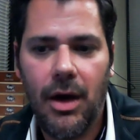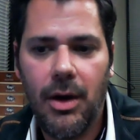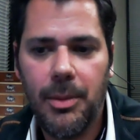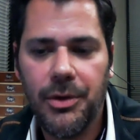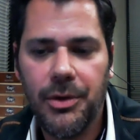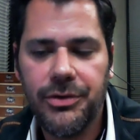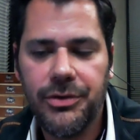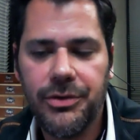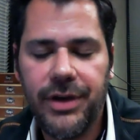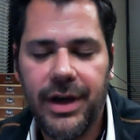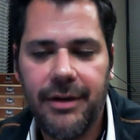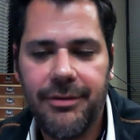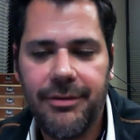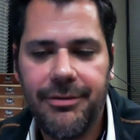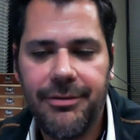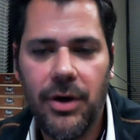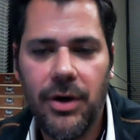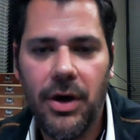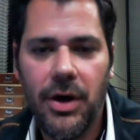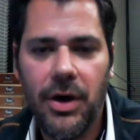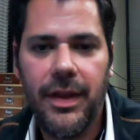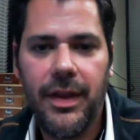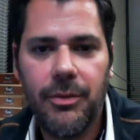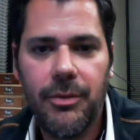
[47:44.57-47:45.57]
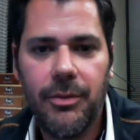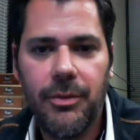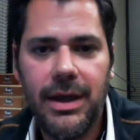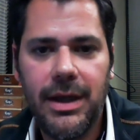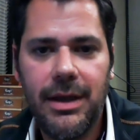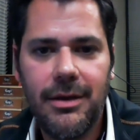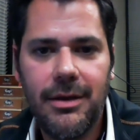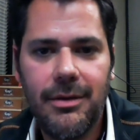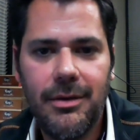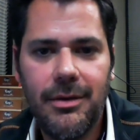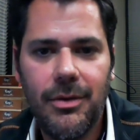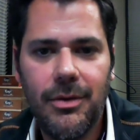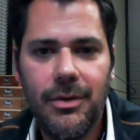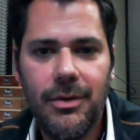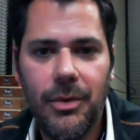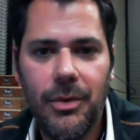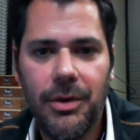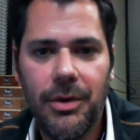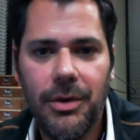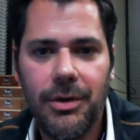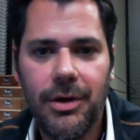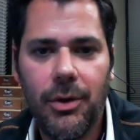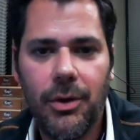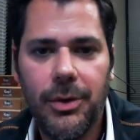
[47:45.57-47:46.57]
almost out of fun that we,
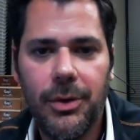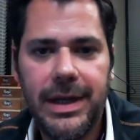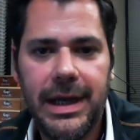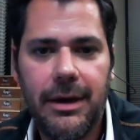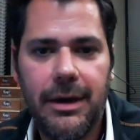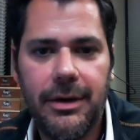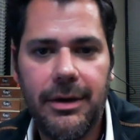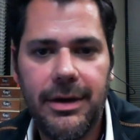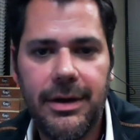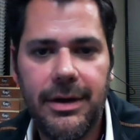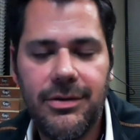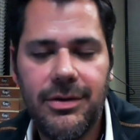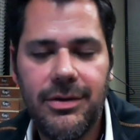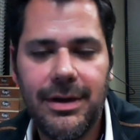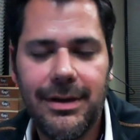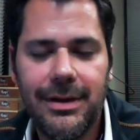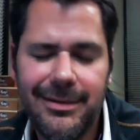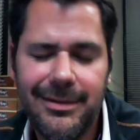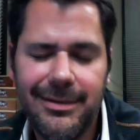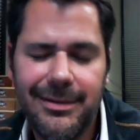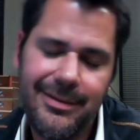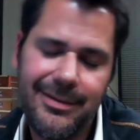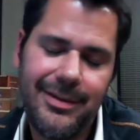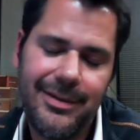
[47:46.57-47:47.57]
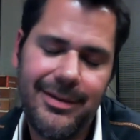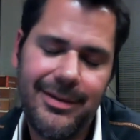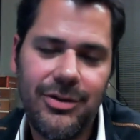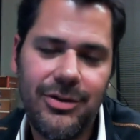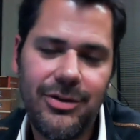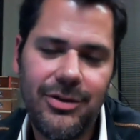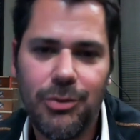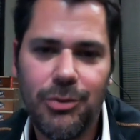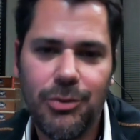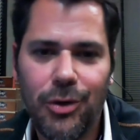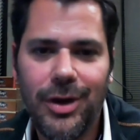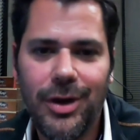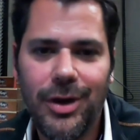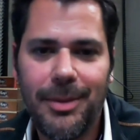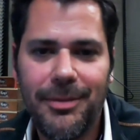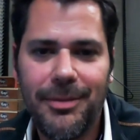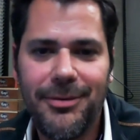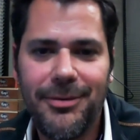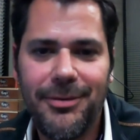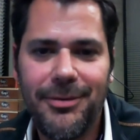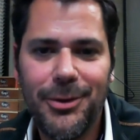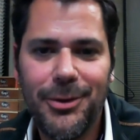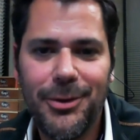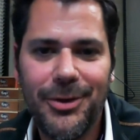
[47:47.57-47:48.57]
we were going down and said, let's just roll
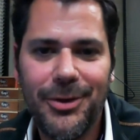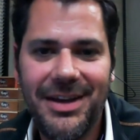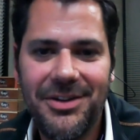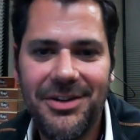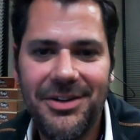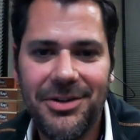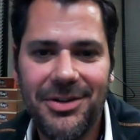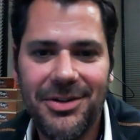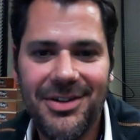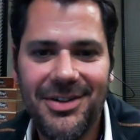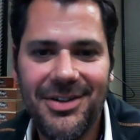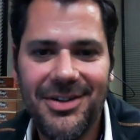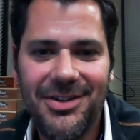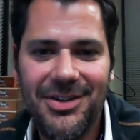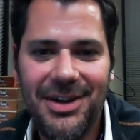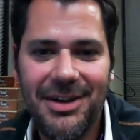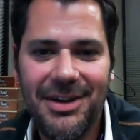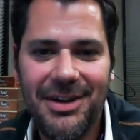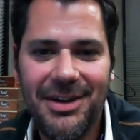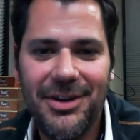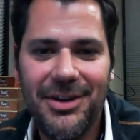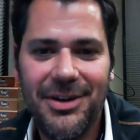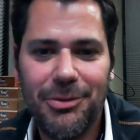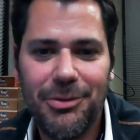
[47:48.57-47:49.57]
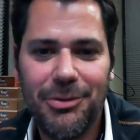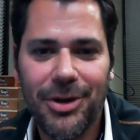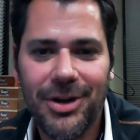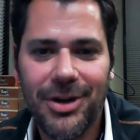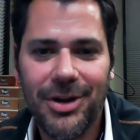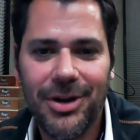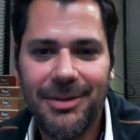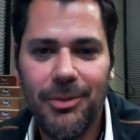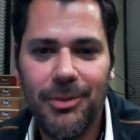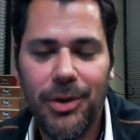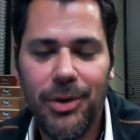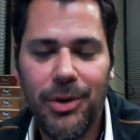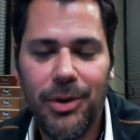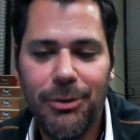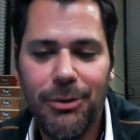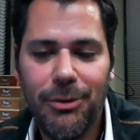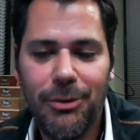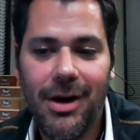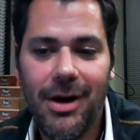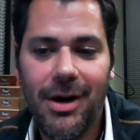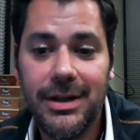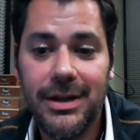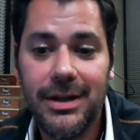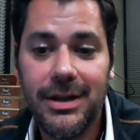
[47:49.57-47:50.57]
up a few of these and see if these work pretty
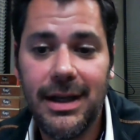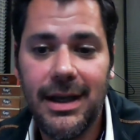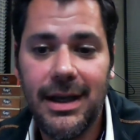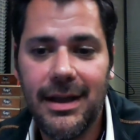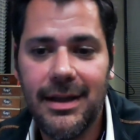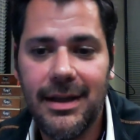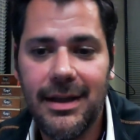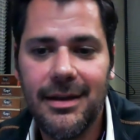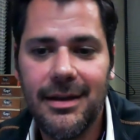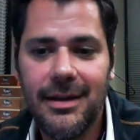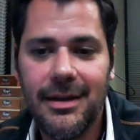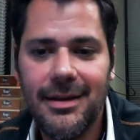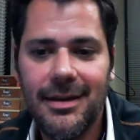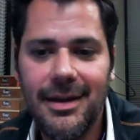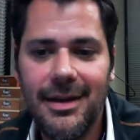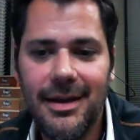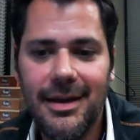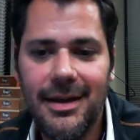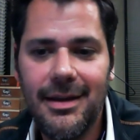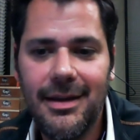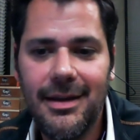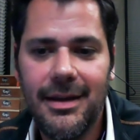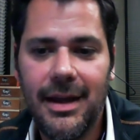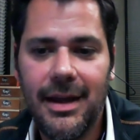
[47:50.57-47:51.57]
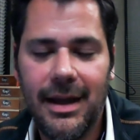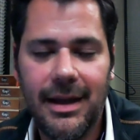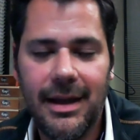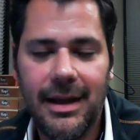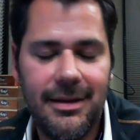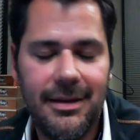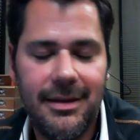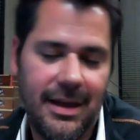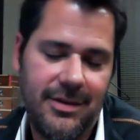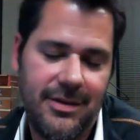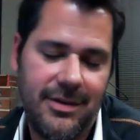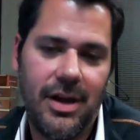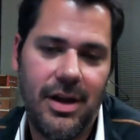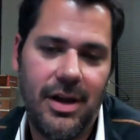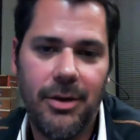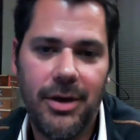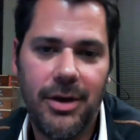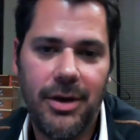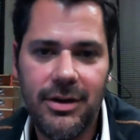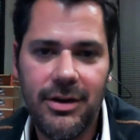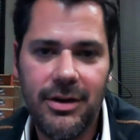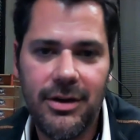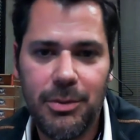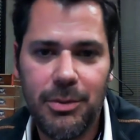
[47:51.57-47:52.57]
well. And uh, then I, that's all I
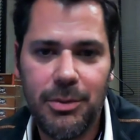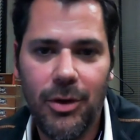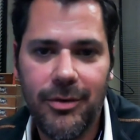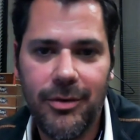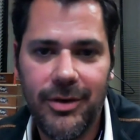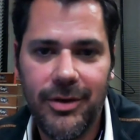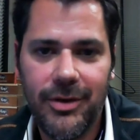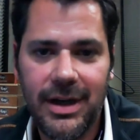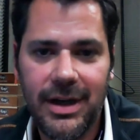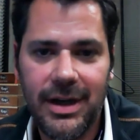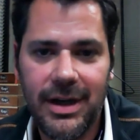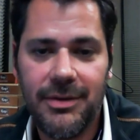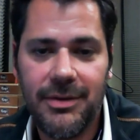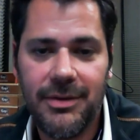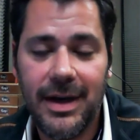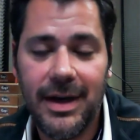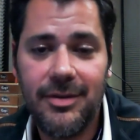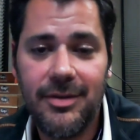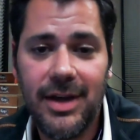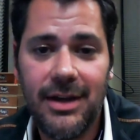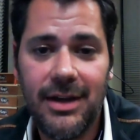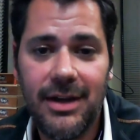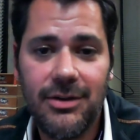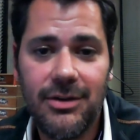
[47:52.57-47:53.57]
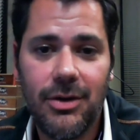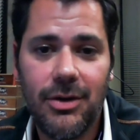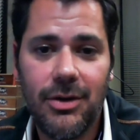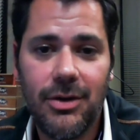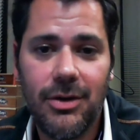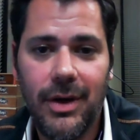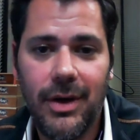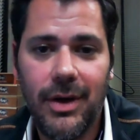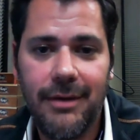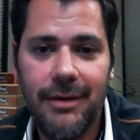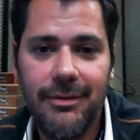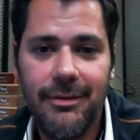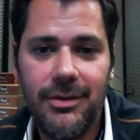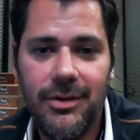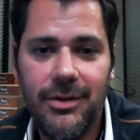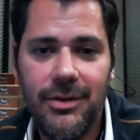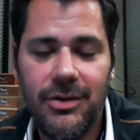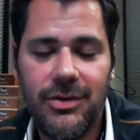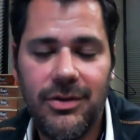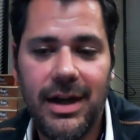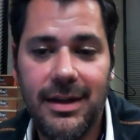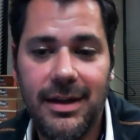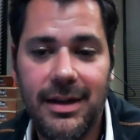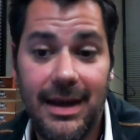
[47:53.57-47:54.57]
wanted to smoke for the next five days, so I
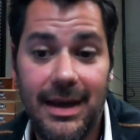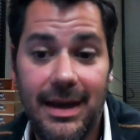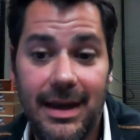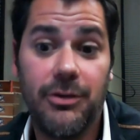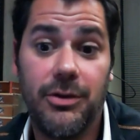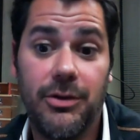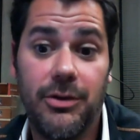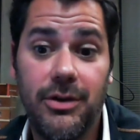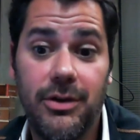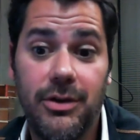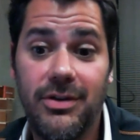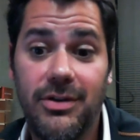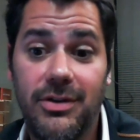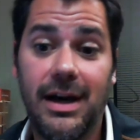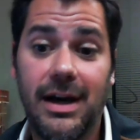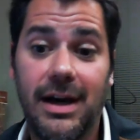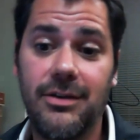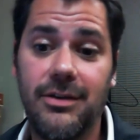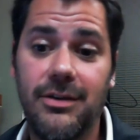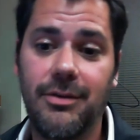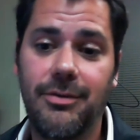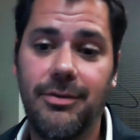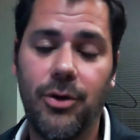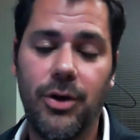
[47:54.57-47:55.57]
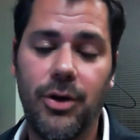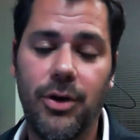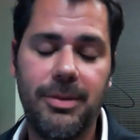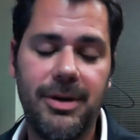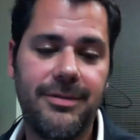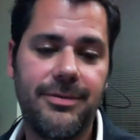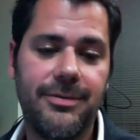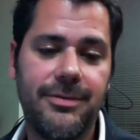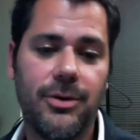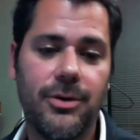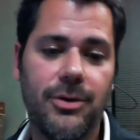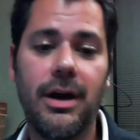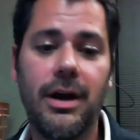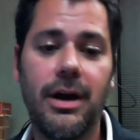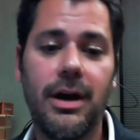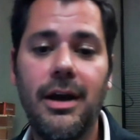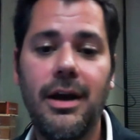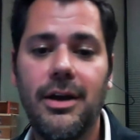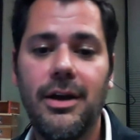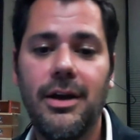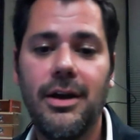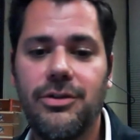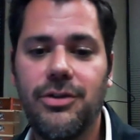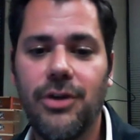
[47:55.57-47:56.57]
decided that was a good size, the forty by four.
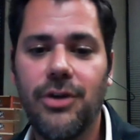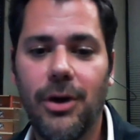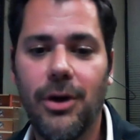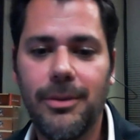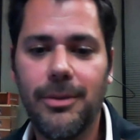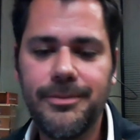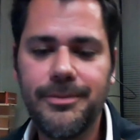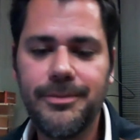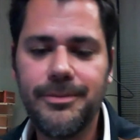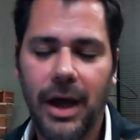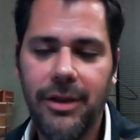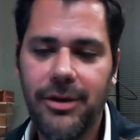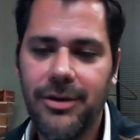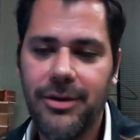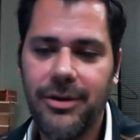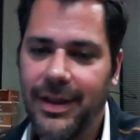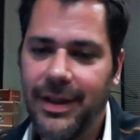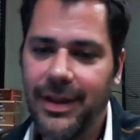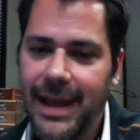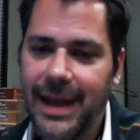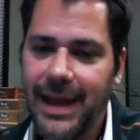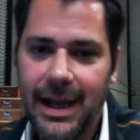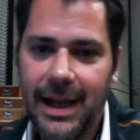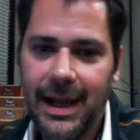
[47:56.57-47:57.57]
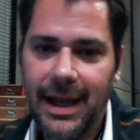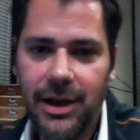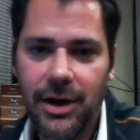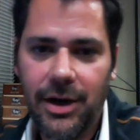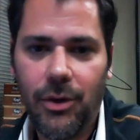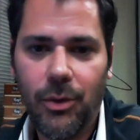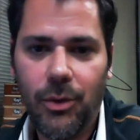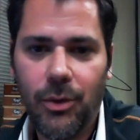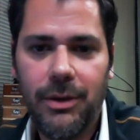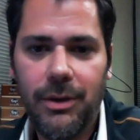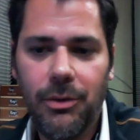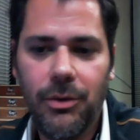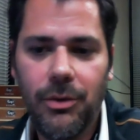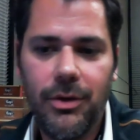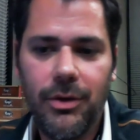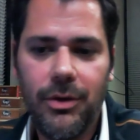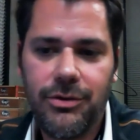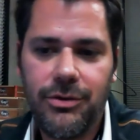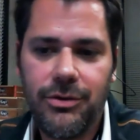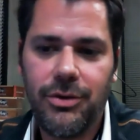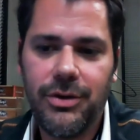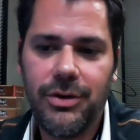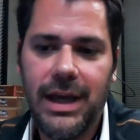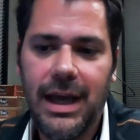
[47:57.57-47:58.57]
So other than that, you know, we
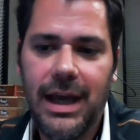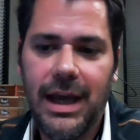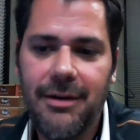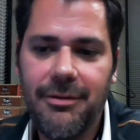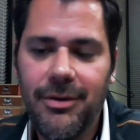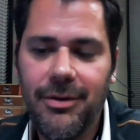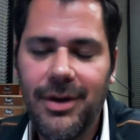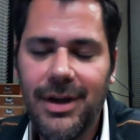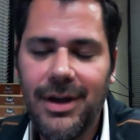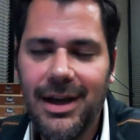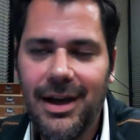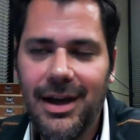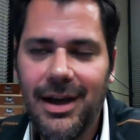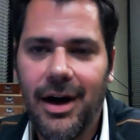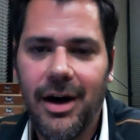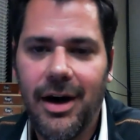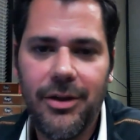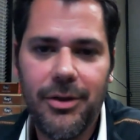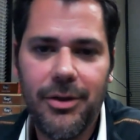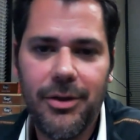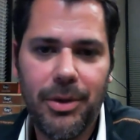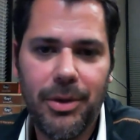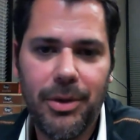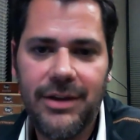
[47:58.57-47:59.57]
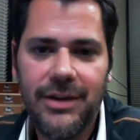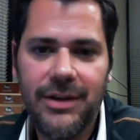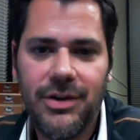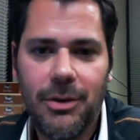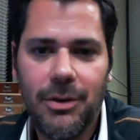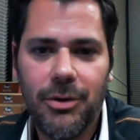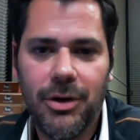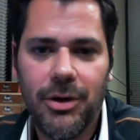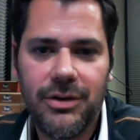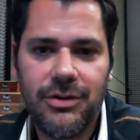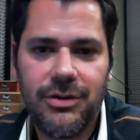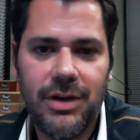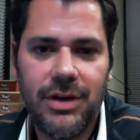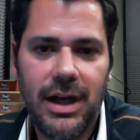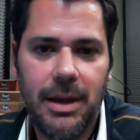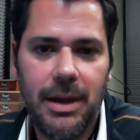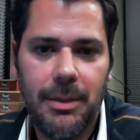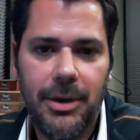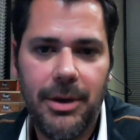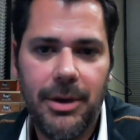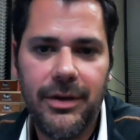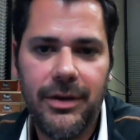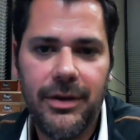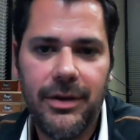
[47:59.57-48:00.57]
certainly have other blends that we're
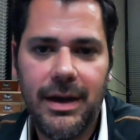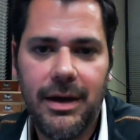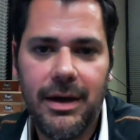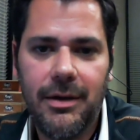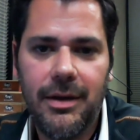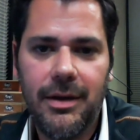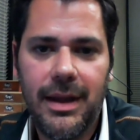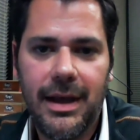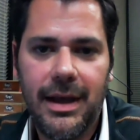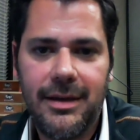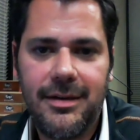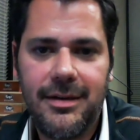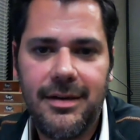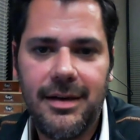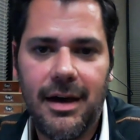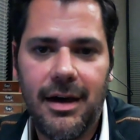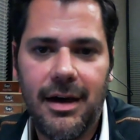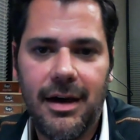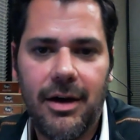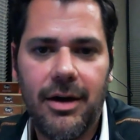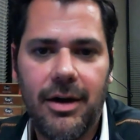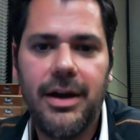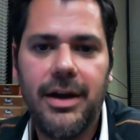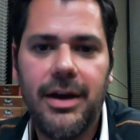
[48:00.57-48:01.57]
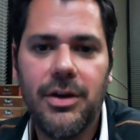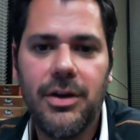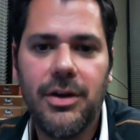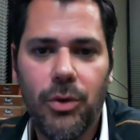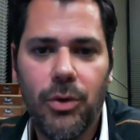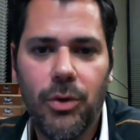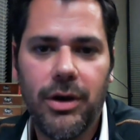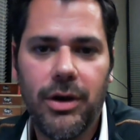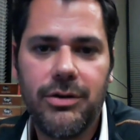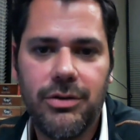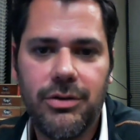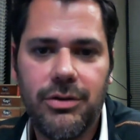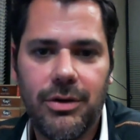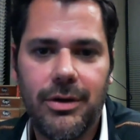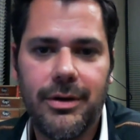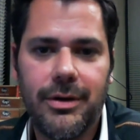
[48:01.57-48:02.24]
excited about that that uh, are in the works